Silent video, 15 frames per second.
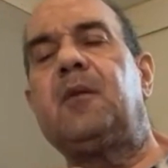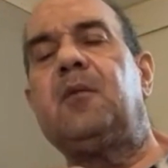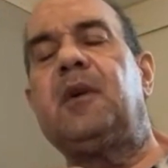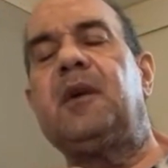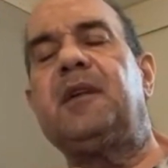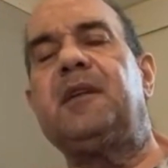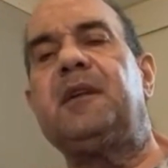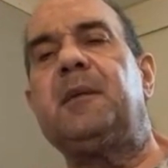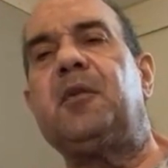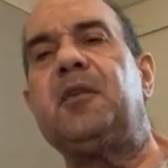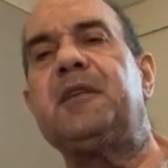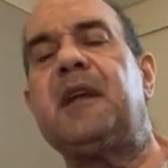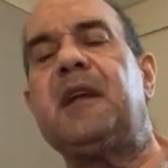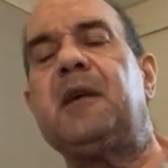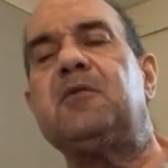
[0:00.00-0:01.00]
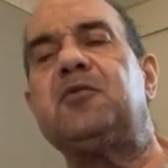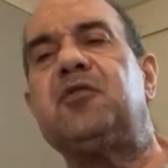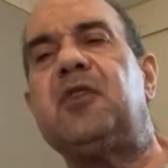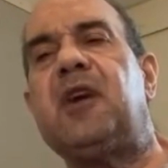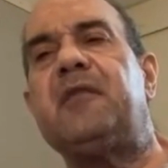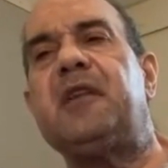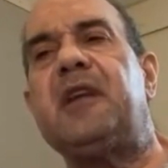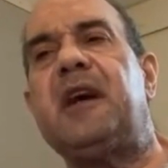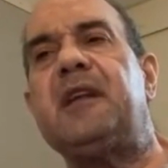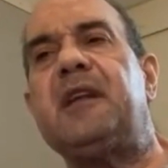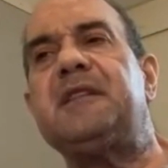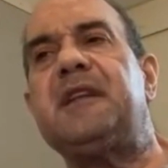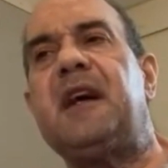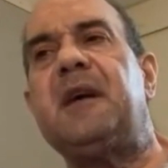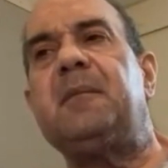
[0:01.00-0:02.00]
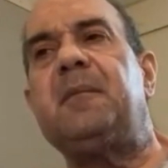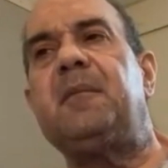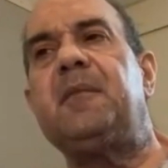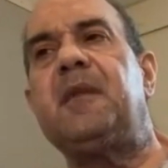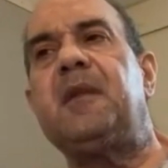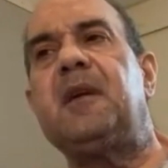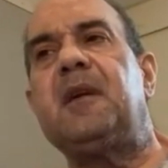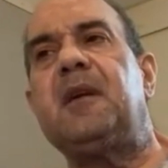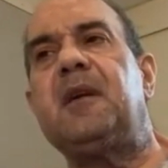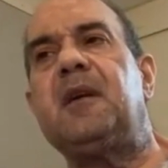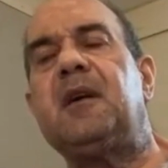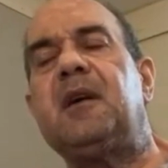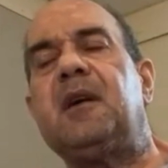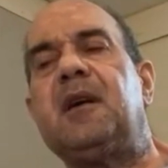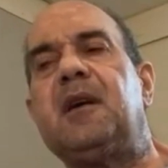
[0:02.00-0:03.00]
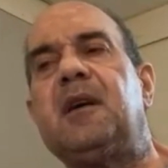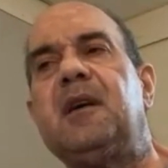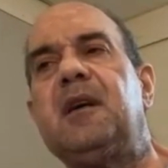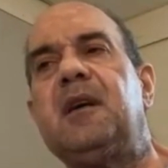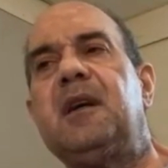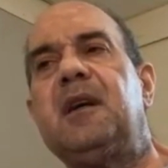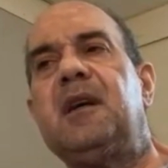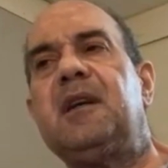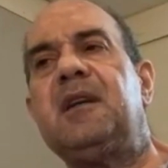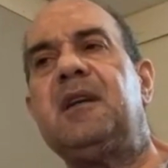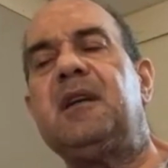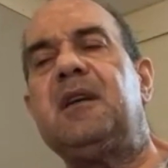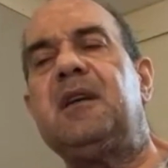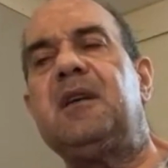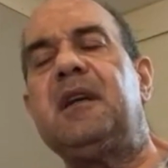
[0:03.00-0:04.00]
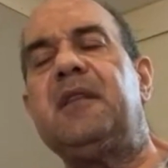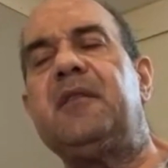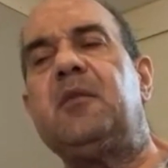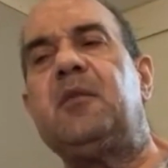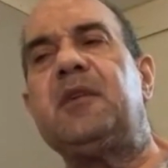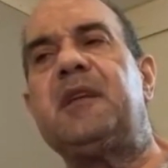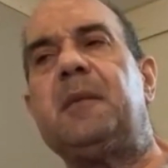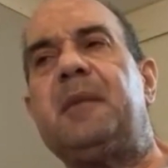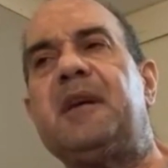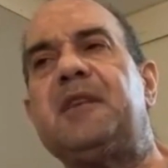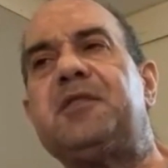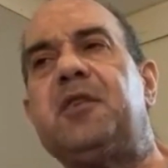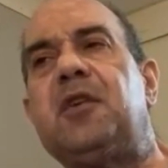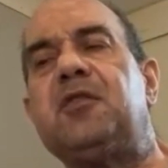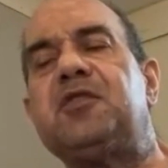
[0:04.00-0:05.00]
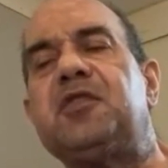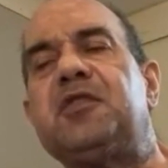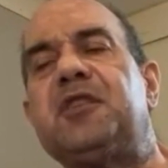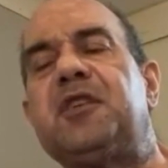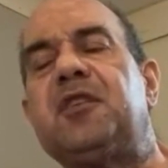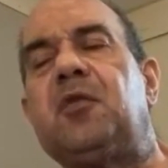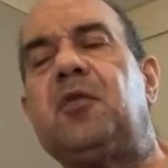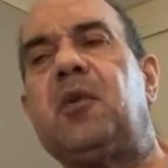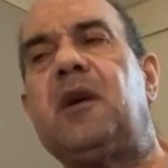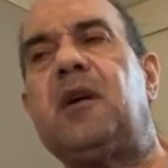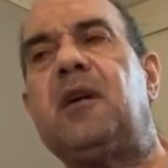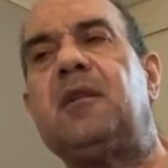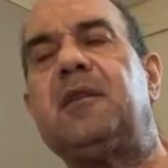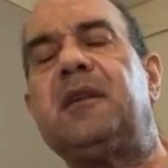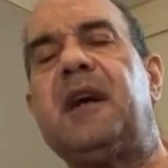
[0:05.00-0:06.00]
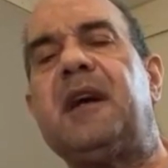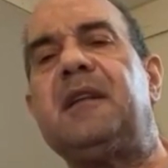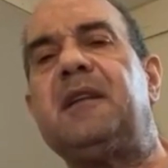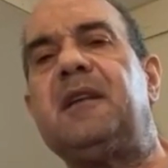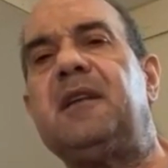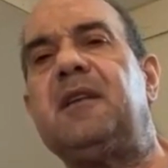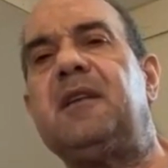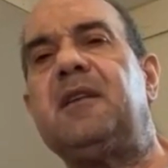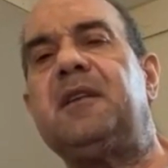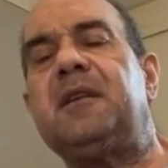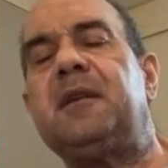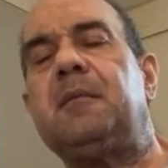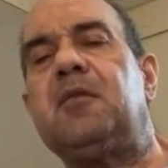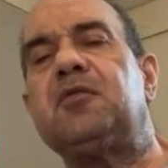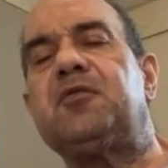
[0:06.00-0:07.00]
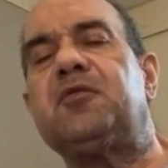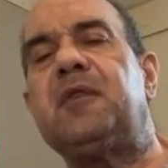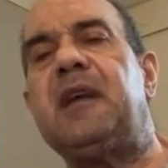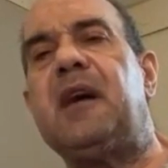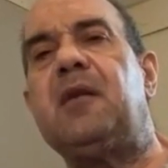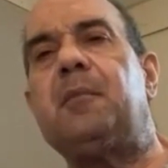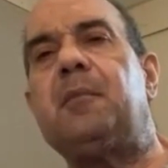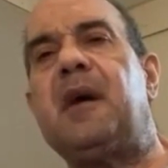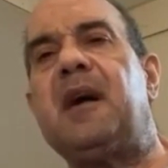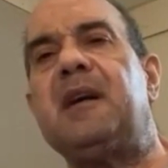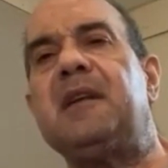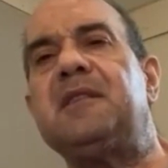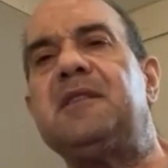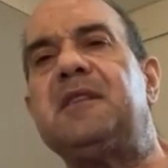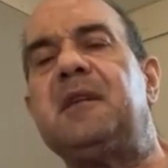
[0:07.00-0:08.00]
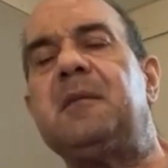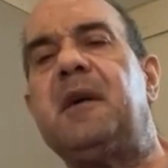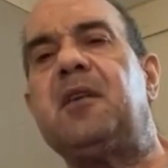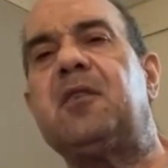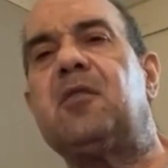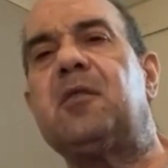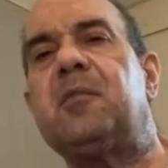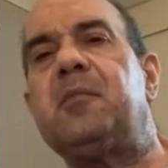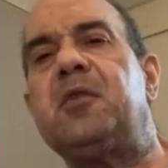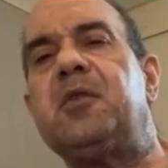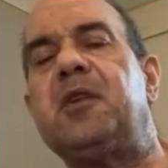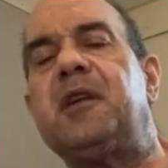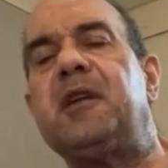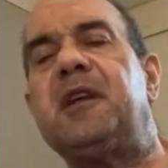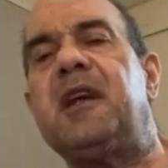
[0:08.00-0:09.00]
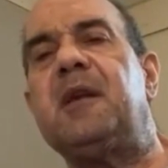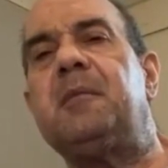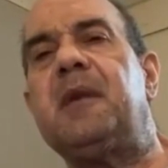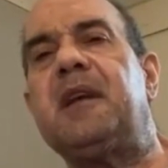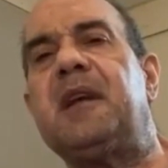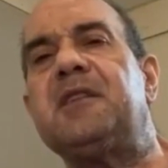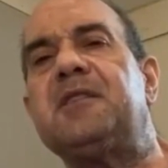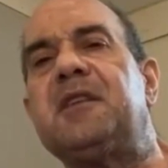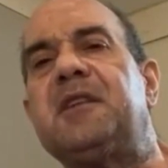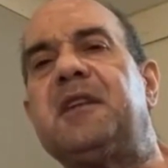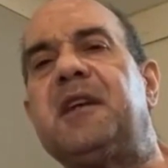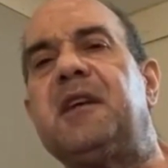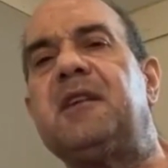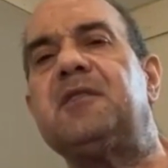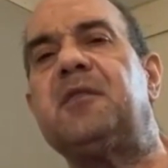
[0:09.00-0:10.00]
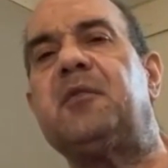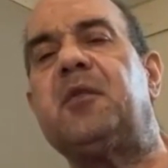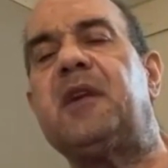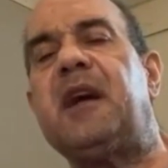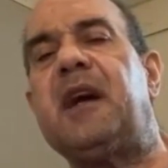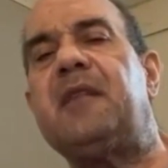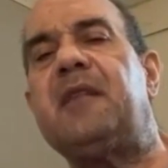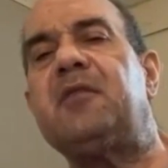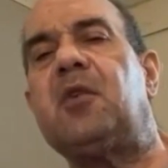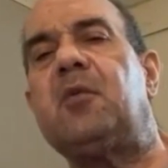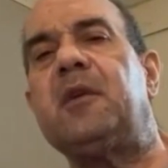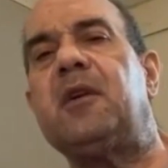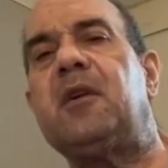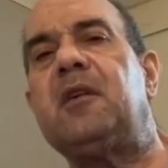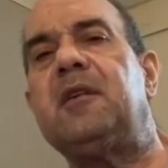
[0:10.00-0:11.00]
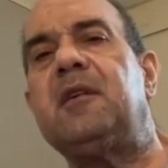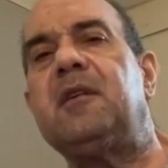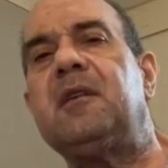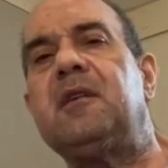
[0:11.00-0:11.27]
well, the point that I was driving at is that uh, even with the best surgeons in the world and the most renowned minds in the medical community can't make heads or tails of what I have going on.